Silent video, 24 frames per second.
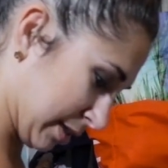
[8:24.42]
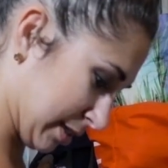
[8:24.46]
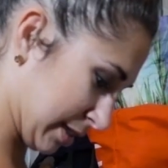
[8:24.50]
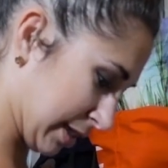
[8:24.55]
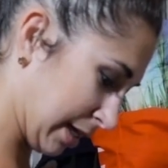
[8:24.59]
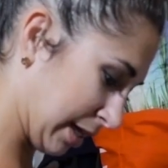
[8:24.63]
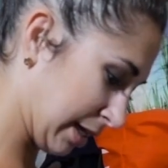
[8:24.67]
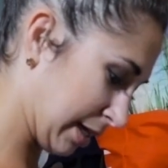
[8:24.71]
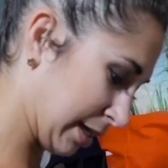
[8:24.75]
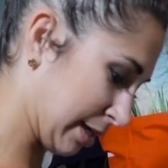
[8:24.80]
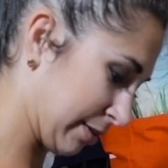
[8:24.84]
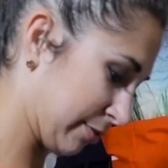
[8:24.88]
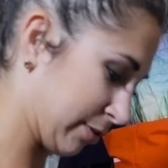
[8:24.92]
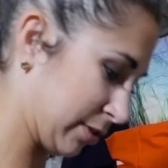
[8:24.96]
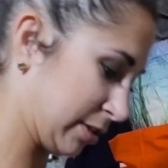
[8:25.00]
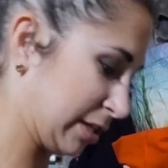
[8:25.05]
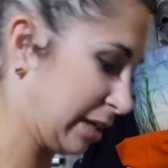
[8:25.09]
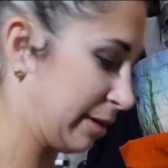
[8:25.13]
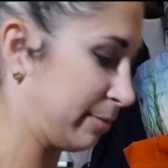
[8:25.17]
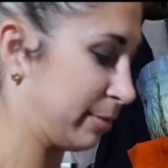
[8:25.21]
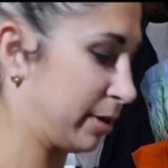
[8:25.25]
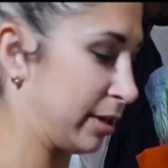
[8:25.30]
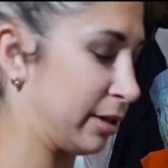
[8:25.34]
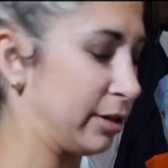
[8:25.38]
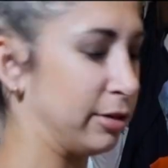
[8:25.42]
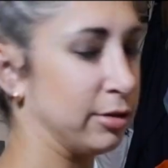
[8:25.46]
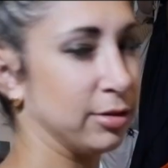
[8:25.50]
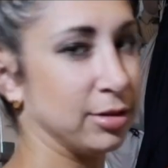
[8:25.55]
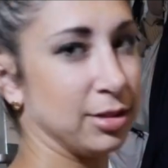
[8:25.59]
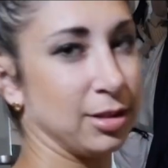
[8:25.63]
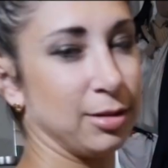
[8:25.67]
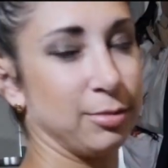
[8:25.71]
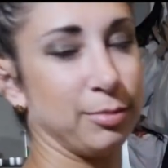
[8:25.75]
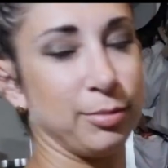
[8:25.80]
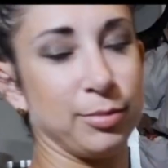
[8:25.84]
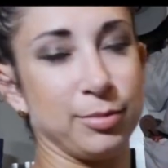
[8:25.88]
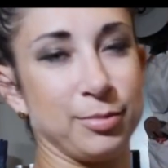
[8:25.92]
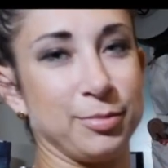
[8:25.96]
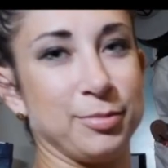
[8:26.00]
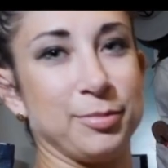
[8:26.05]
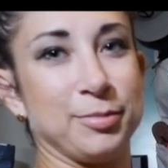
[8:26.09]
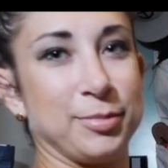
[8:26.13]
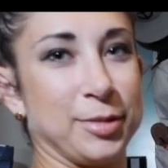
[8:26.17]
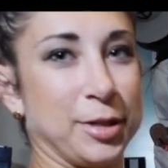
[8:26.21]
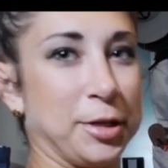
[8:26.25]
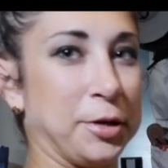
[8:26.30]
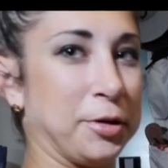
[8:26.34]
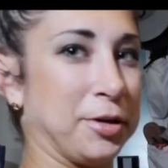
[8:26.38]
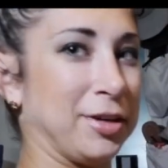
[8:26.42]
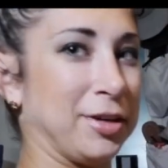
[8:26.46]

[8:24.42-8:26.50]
excited every time I use up an